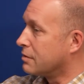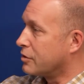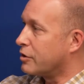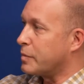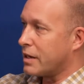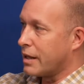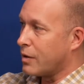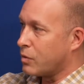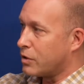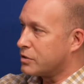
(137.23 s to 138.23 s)
Could have been a
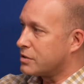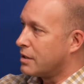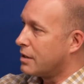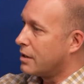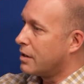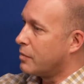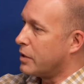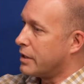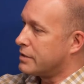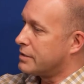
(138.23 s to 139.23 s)
lot worse,
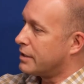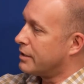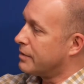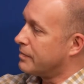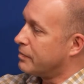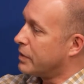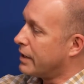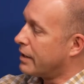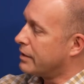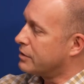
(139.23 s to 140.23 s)
but
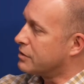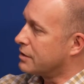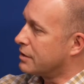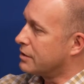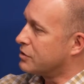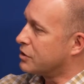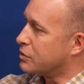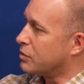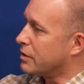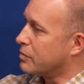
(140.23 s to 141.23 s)
yeah, it's
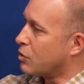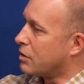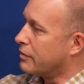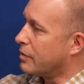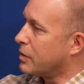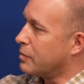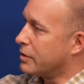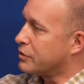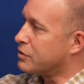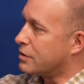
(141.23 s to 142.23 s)
just really more of a
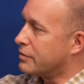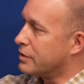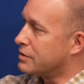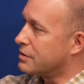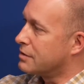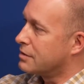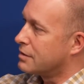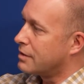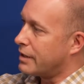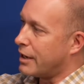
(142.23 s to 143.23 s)
public service
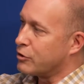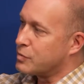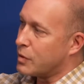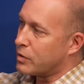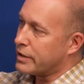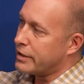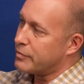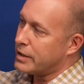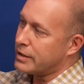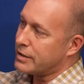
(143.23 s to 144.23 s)
announcement we're kind
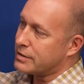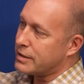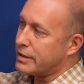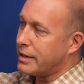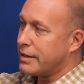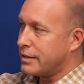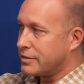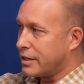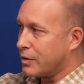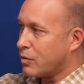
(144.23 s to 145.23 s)
of making, saying, hey, it
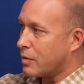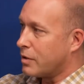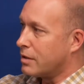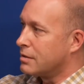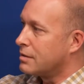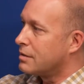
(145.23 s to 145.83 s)
is getting warmer.